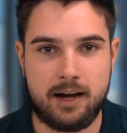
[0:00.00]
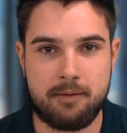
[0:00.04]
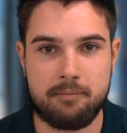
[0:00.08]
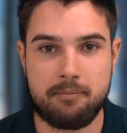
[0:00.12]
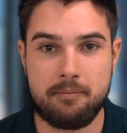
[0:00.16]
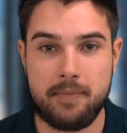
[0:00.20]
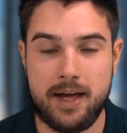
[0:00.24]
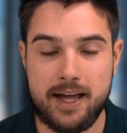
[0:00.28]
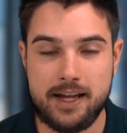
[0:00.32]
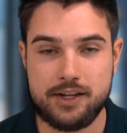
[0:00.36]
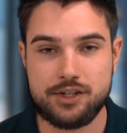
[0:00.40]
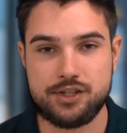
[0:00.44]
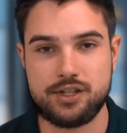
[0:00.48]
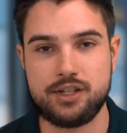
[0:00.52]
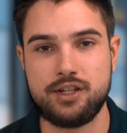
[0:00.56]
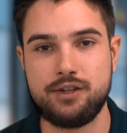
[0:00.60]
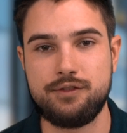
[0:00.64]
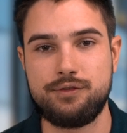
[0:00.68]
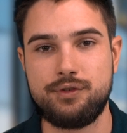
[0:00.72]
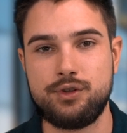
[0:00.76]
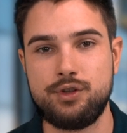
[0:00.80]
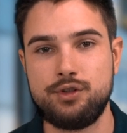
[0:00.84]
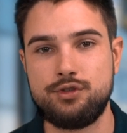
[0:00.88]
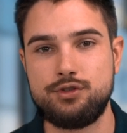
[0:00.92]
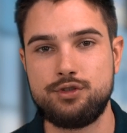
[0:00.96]
make sure
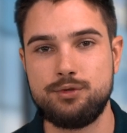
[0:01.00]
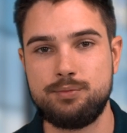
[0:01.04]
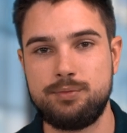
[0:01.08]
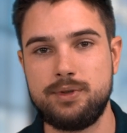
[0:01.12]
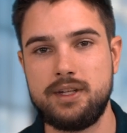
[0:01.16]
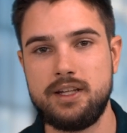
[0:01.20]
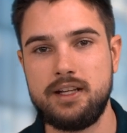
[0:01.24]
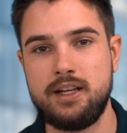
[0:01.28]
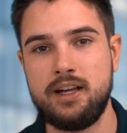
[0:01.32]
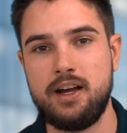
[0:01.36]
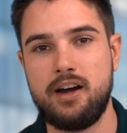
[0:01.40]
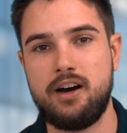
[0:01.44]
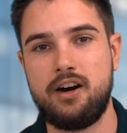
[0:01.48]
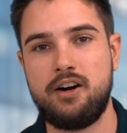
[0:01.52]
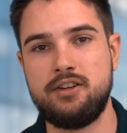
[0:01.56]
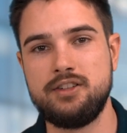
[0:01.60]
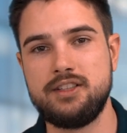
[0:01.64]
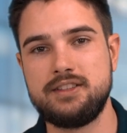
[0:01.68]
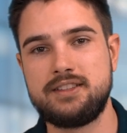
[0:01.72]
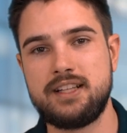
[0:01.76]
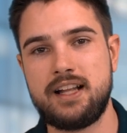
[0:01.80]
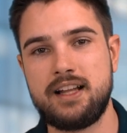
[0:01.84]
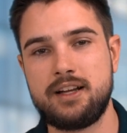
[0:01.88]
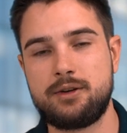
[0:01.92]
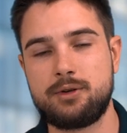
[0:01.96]
for you to be on the
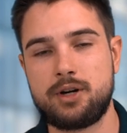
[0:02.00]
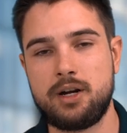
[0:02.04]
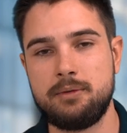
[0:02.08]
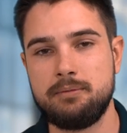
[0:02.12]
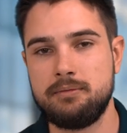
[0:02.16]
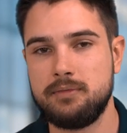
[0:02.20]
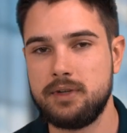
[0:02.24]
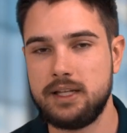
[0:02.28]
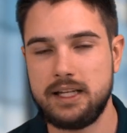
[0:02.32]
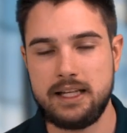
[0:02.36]
Telegram.